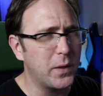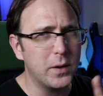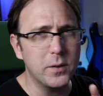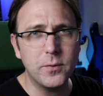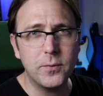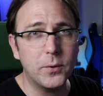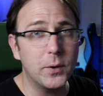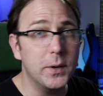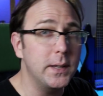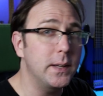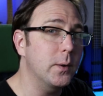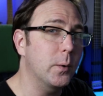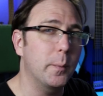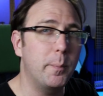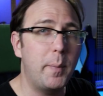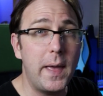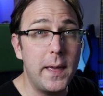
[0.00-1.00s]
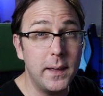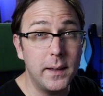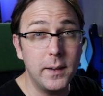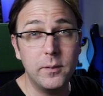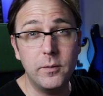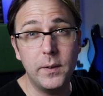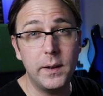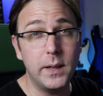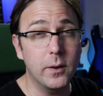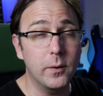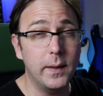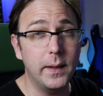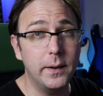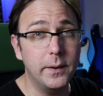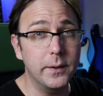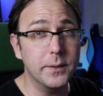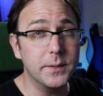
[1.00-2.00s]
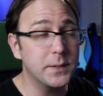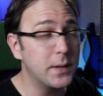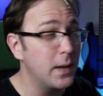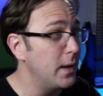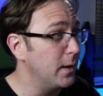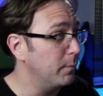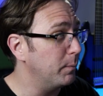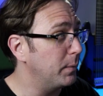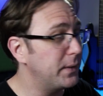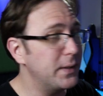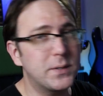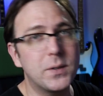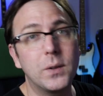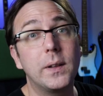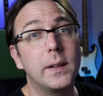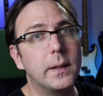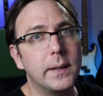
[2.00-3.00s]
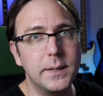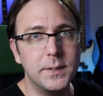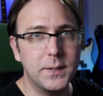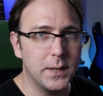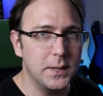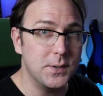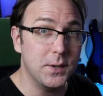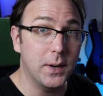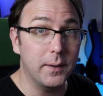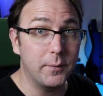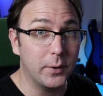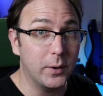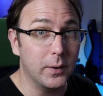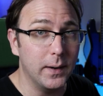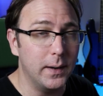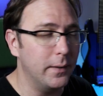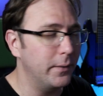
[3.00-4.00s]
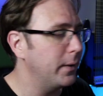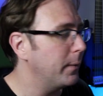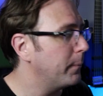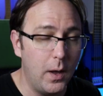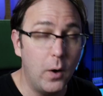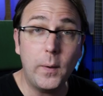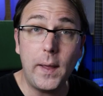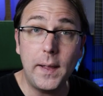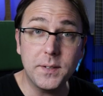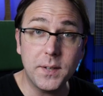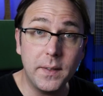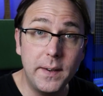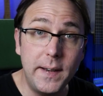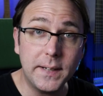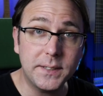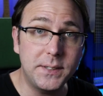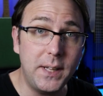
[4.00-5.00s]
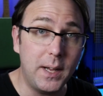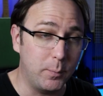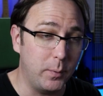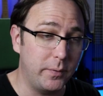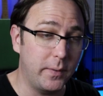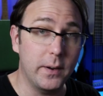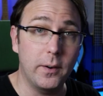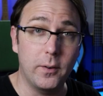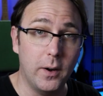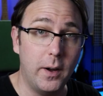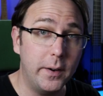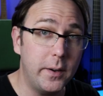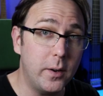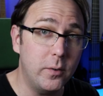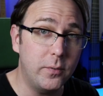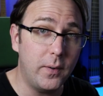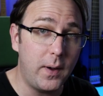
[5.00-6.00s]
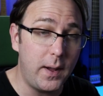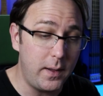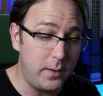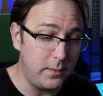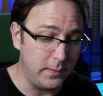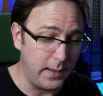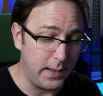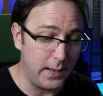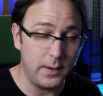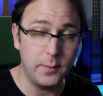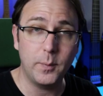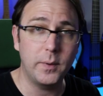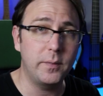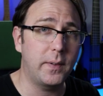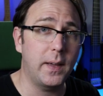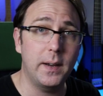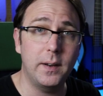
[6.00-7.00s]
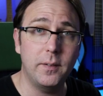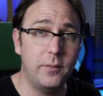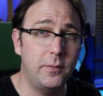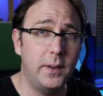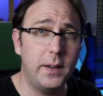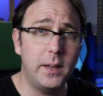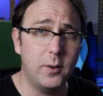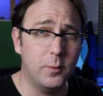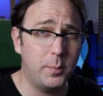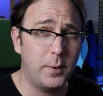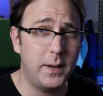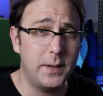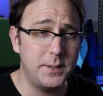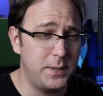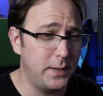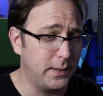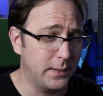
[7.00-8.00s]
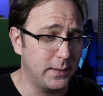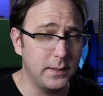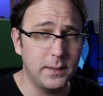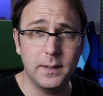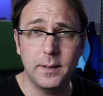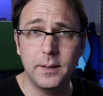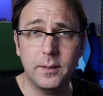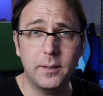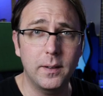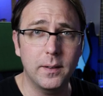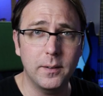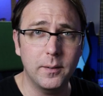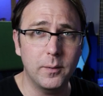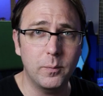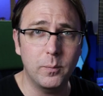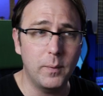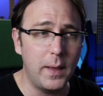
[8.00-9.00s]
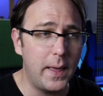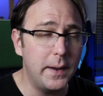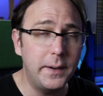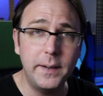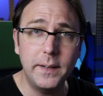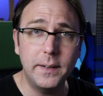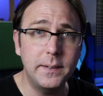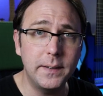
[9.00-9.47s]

free or paid video editors, but this will at least get you off the ground. Okay, so the next step, we've got our audio file and we've got a video project edited